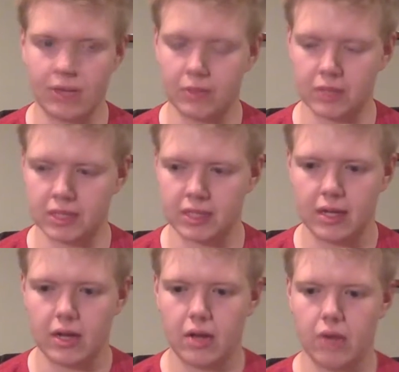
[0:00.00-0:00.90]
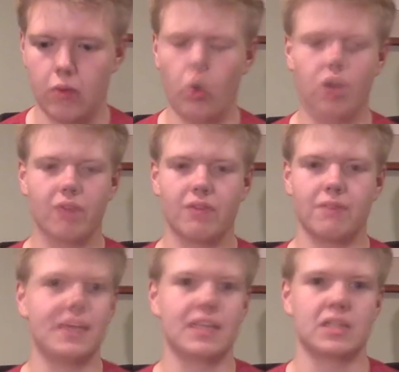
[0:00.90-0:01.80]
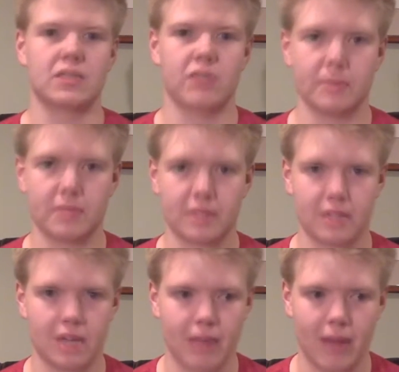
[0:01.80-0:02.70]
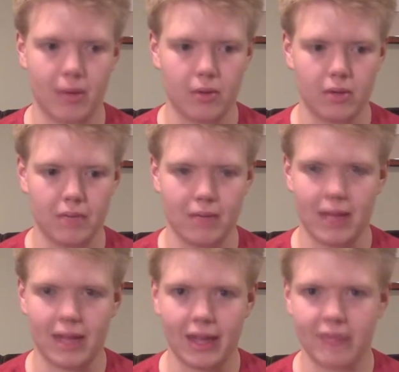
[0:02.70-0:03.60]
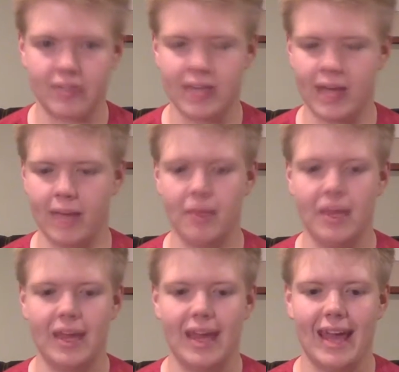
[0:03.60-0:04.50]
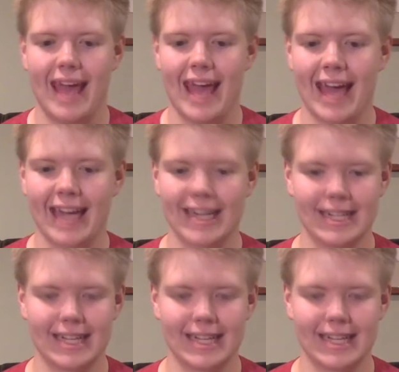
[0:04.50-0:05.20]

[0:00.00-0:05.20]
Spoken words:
It was one of the biggest films to come out in my lifetime, and